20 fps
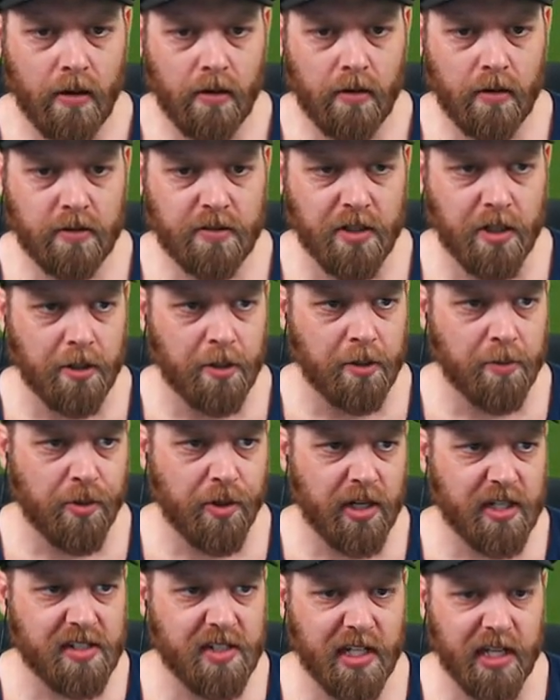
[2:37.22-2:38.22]
Well, Tottenham
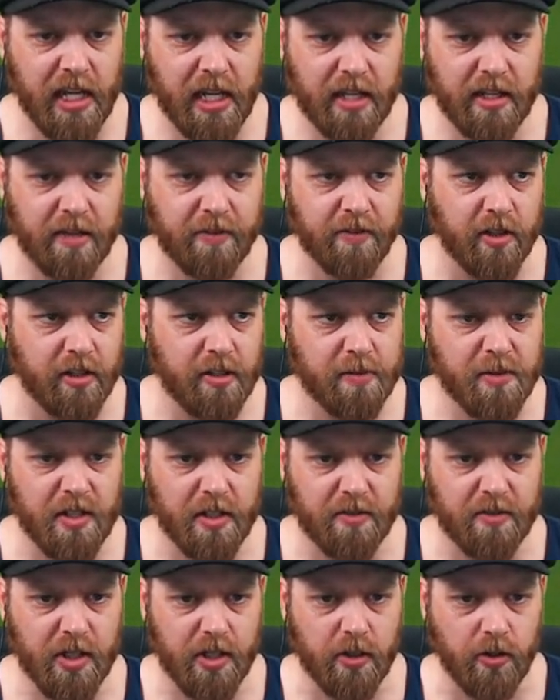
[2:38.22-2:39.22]
pressing here. They've got
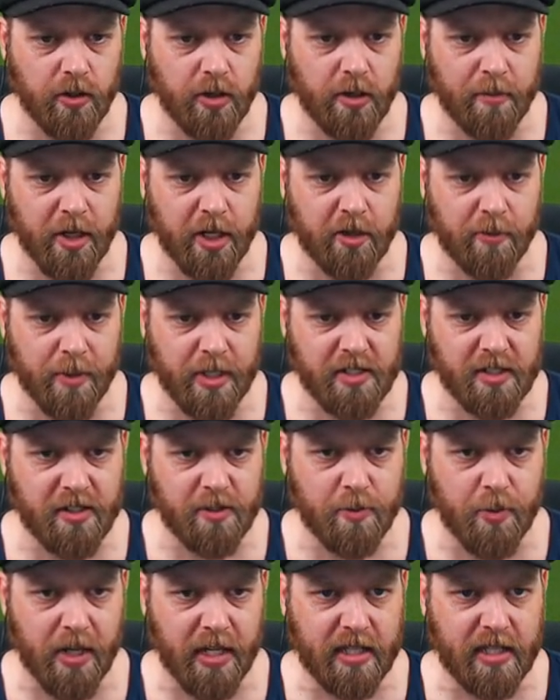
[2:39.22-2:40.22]
themselves a corner. Mickelbus
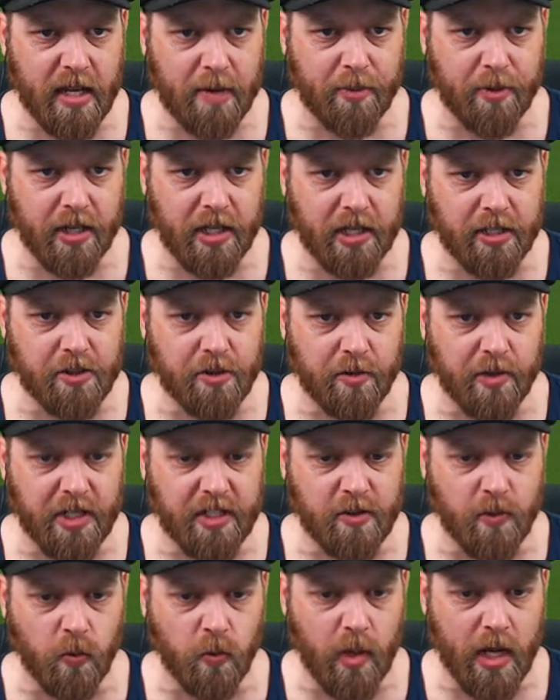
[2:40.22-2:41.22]
has picked up an injury
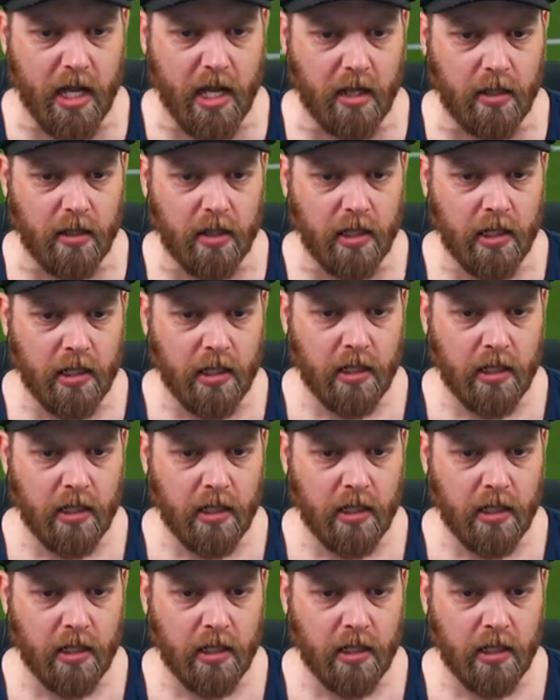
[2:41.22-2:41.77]
as well.